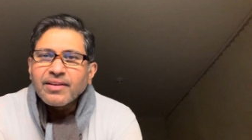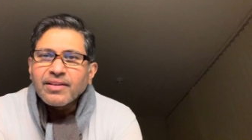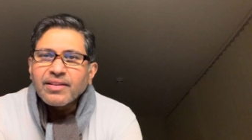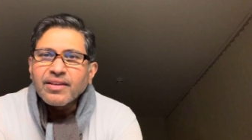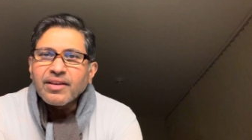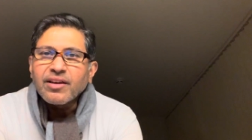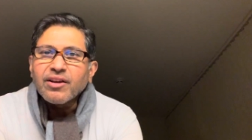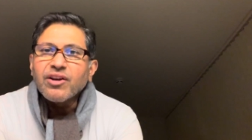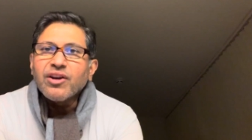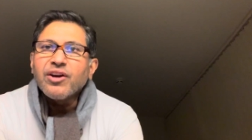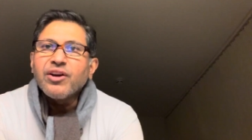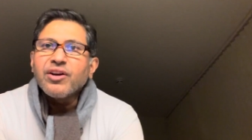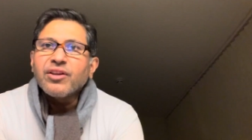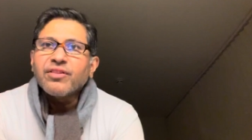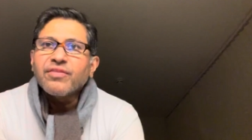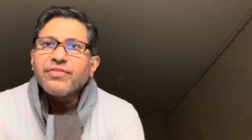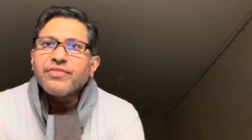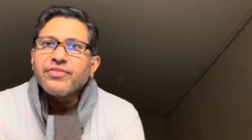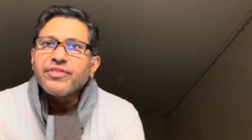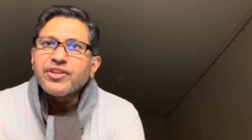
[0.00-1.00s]
the earth
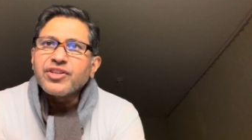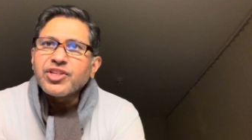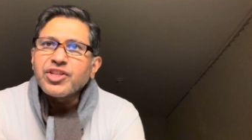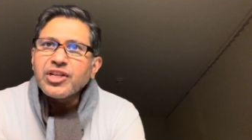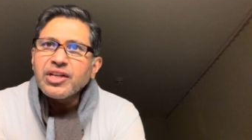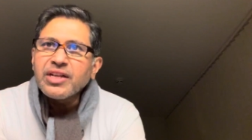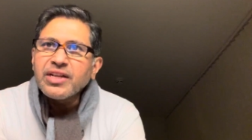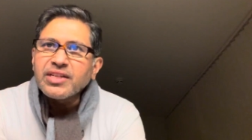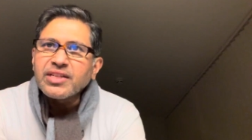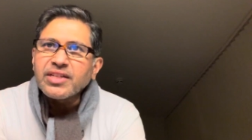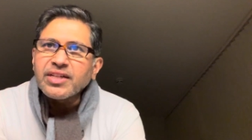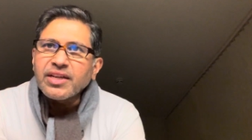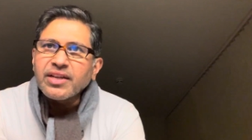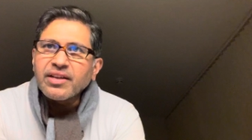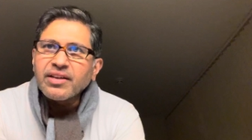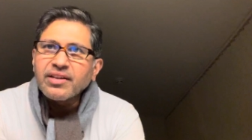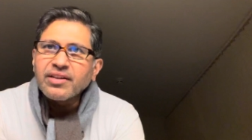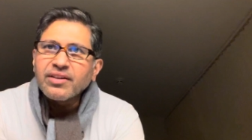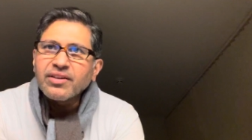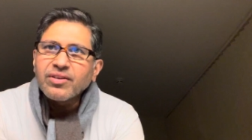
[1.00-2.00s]

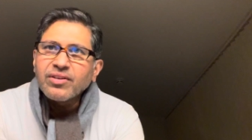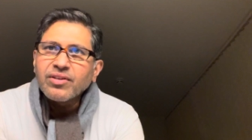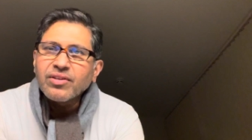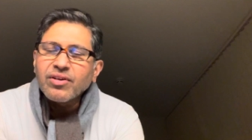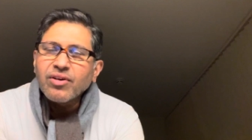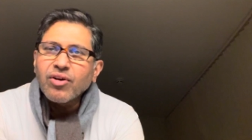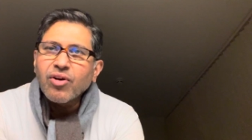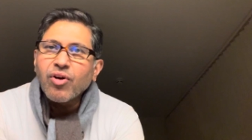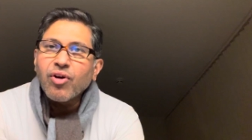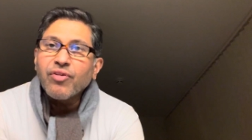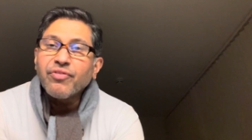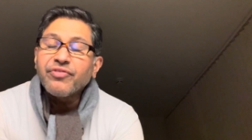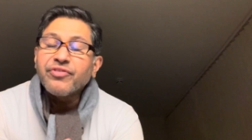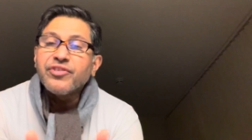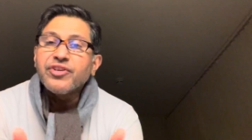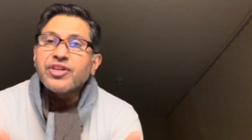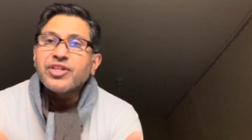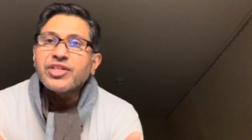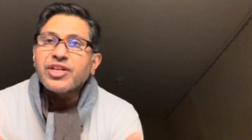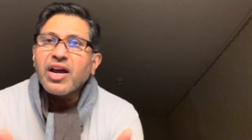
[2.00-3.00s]
fertility or
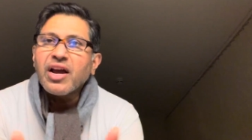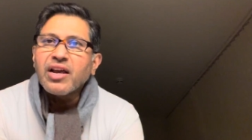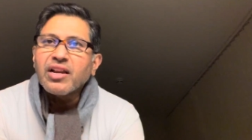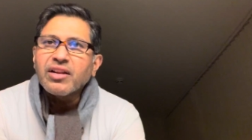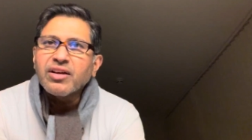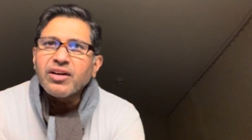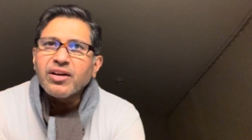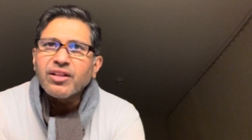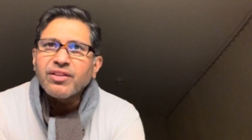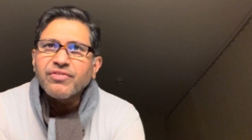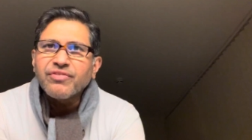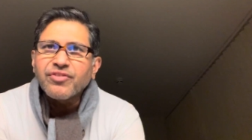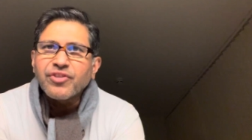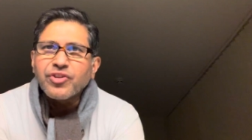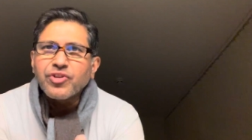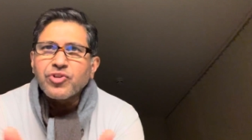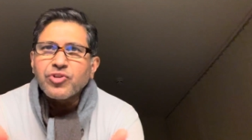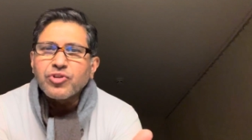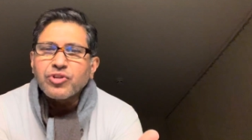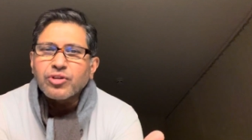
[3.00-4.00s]
fertile earth for
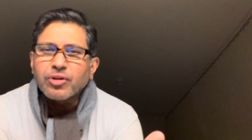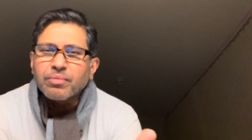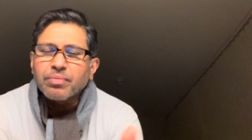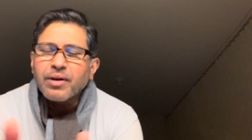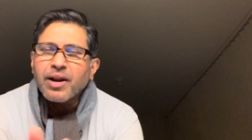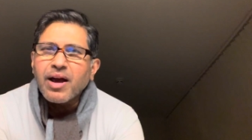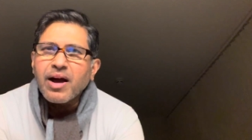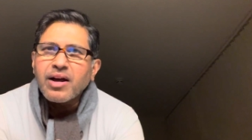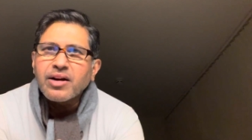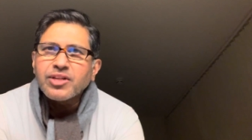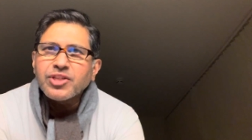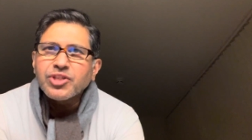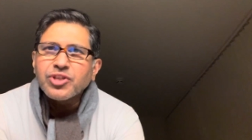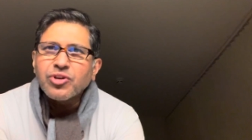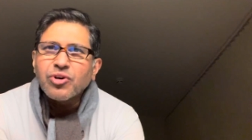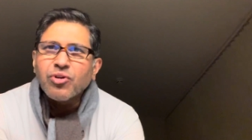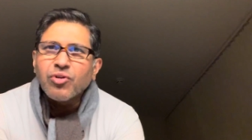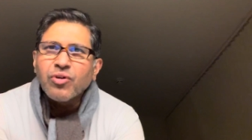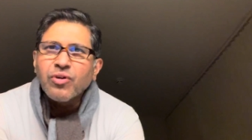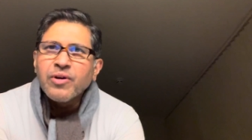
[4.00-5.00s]
you to plant
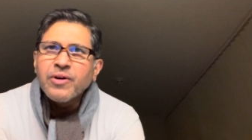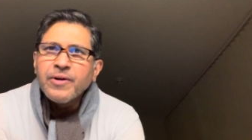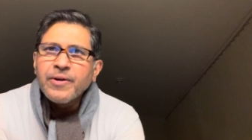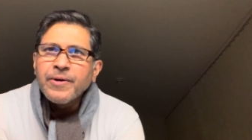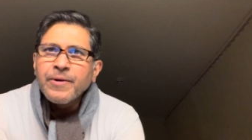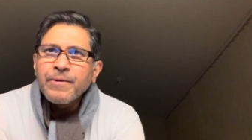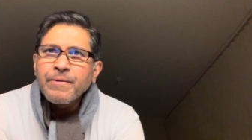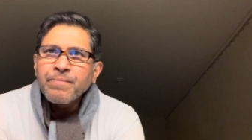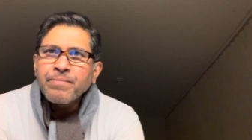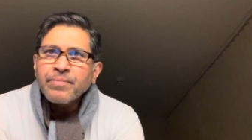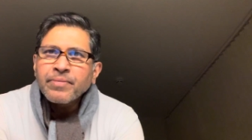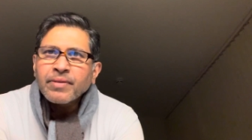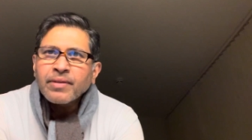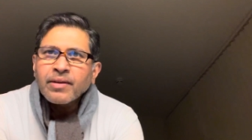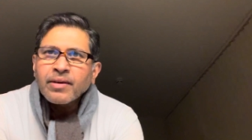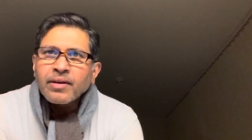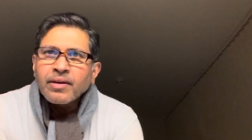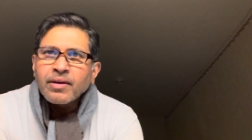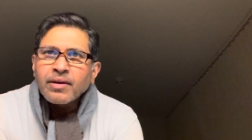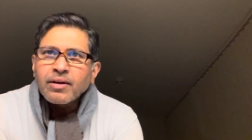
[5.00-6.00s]
your
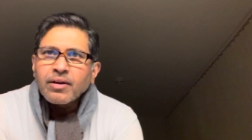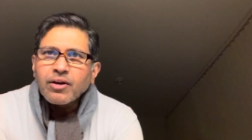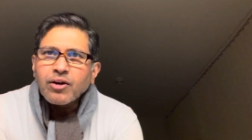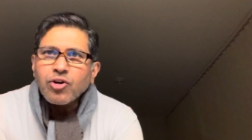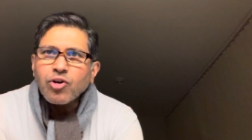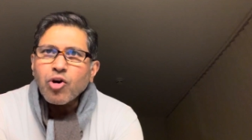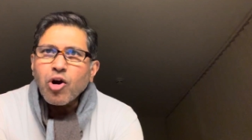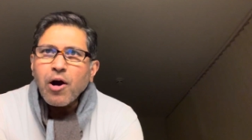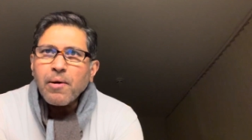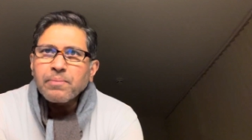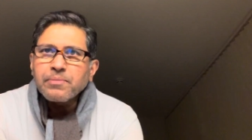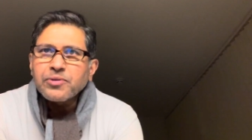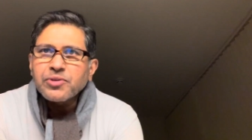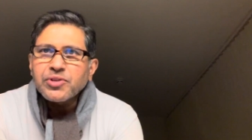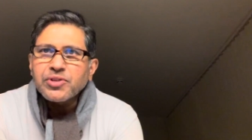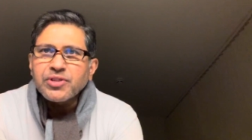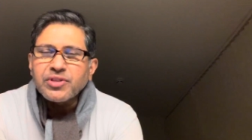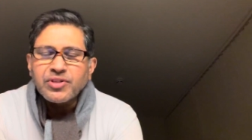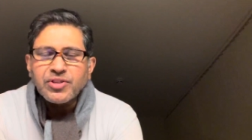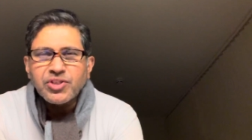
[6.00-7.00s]

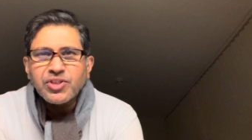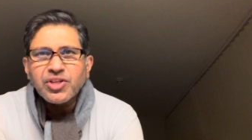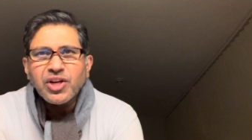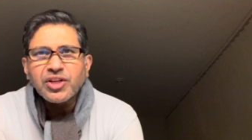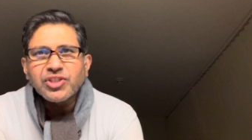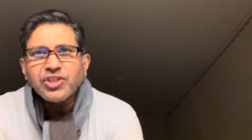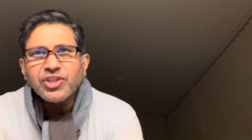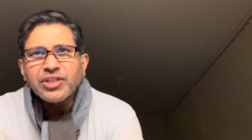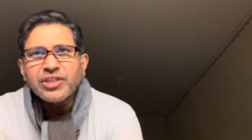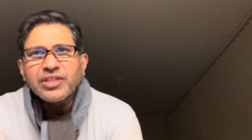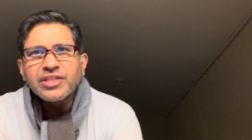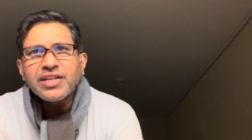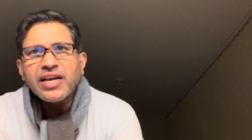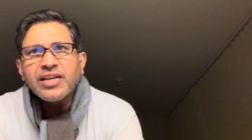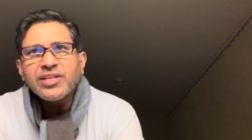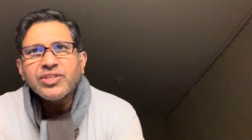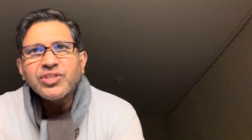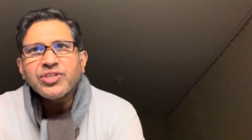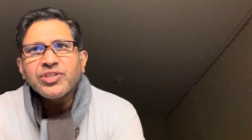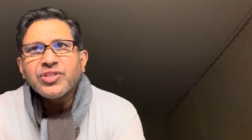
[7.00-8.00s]
crops, and such
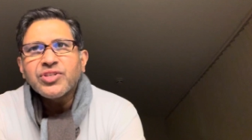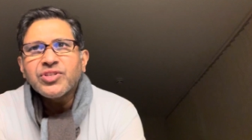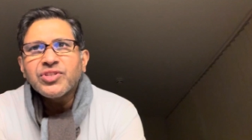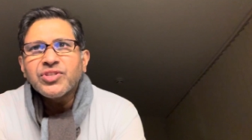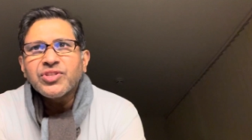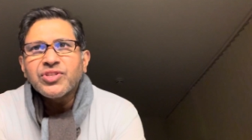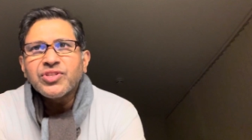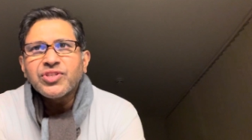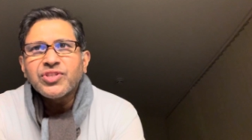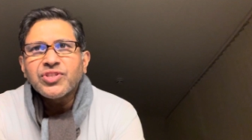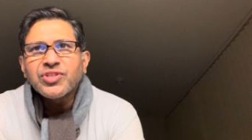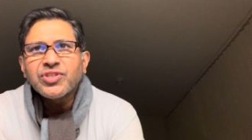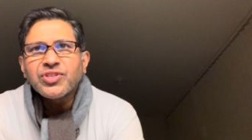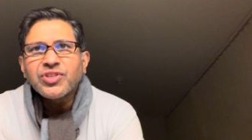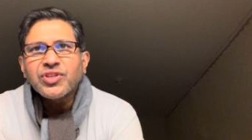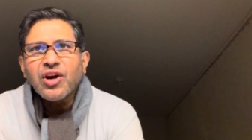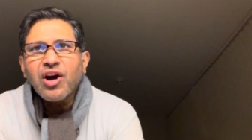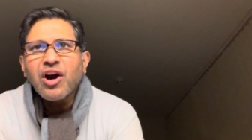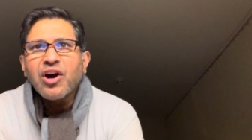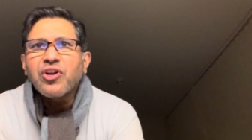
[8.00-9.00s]
intentions
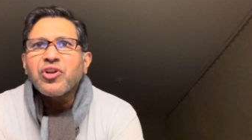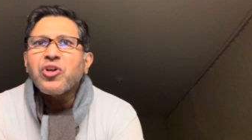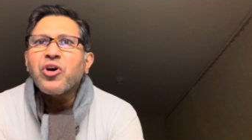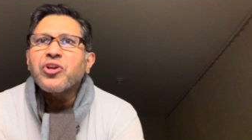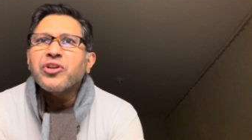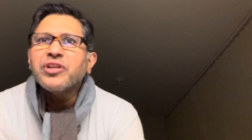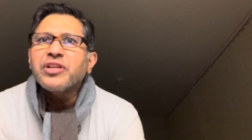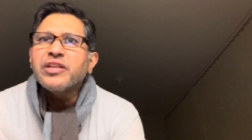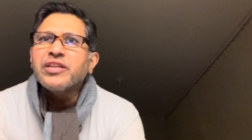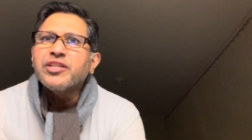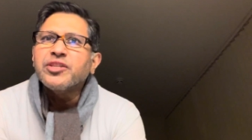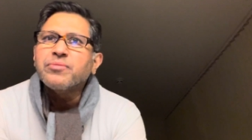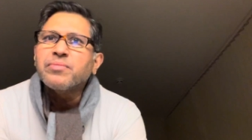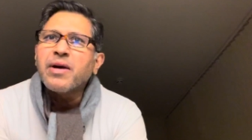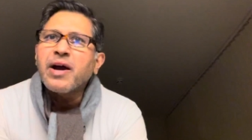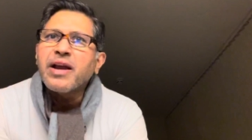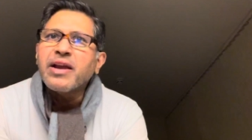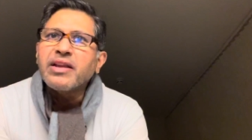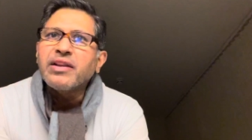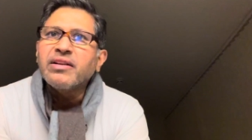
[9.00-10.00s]
are not in his
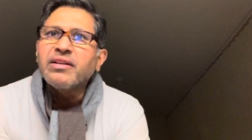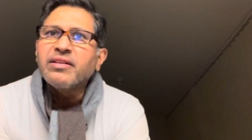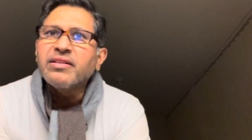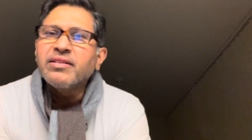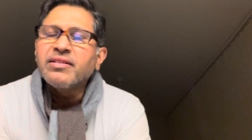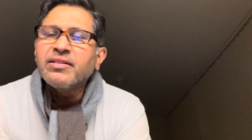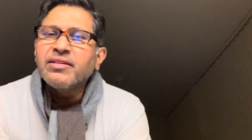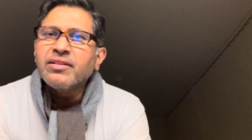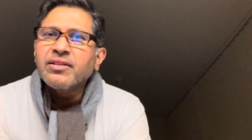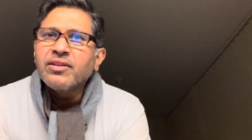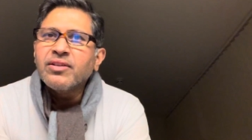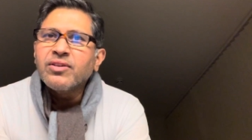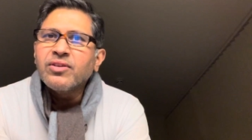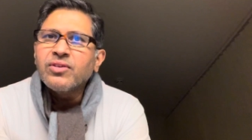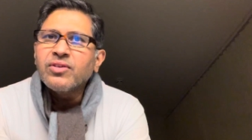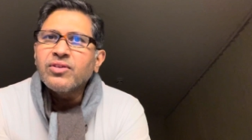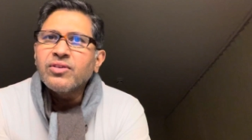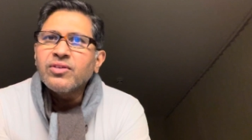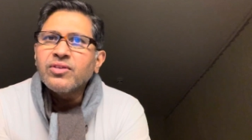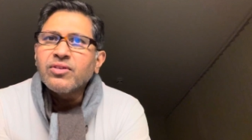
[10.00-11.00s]
mind.
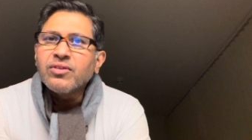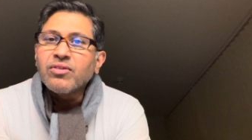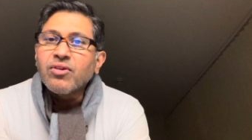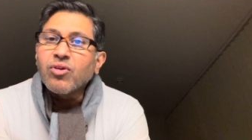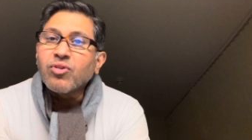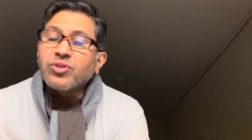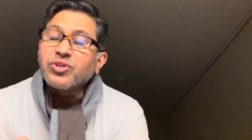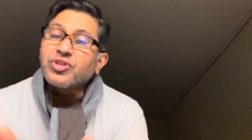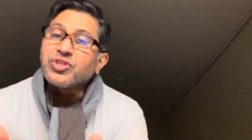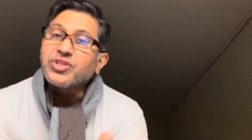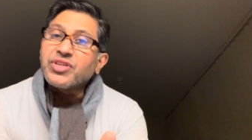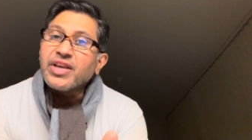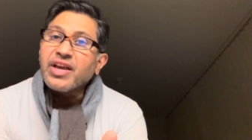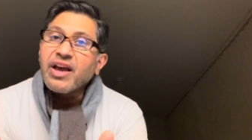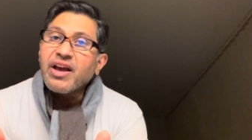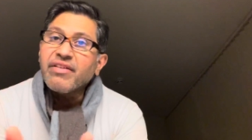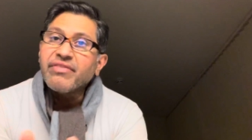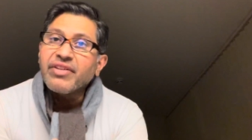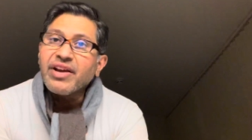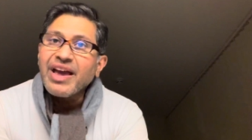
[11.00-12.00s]
Or does he
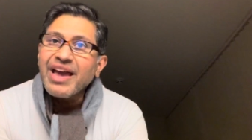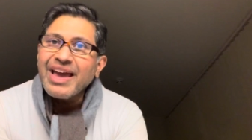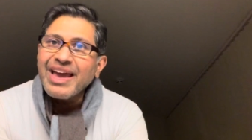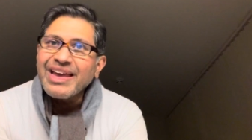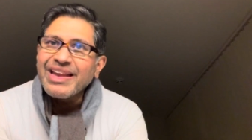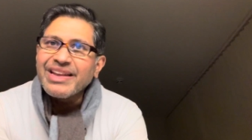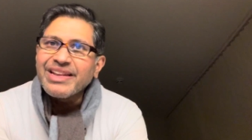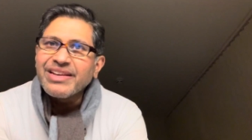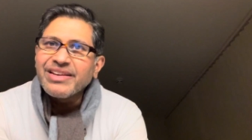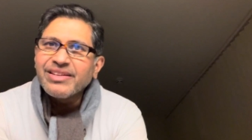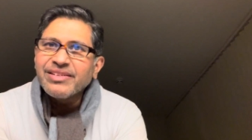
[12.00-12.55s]
have a head?